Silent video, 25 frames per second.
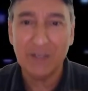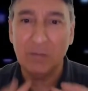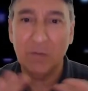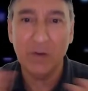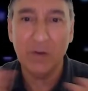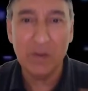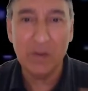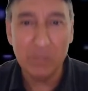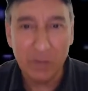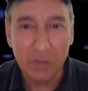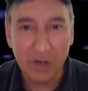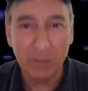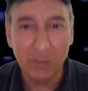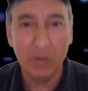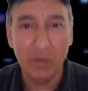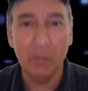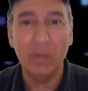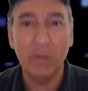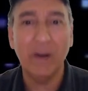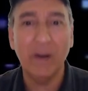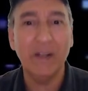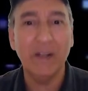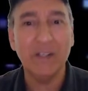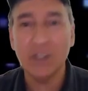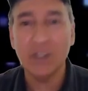very minimal,
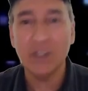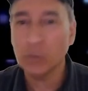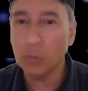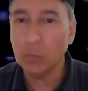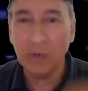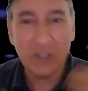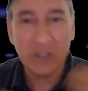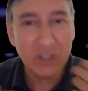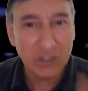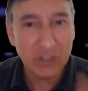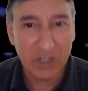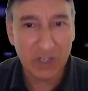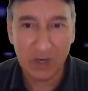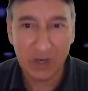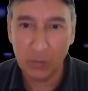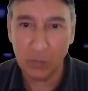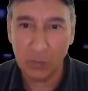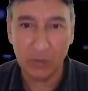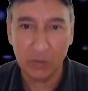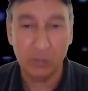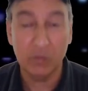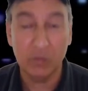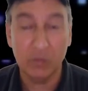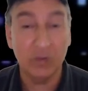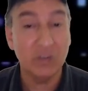but I just want to share it
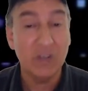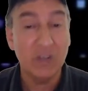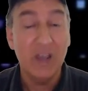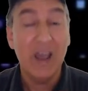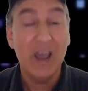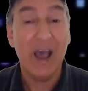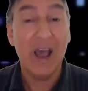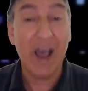with them because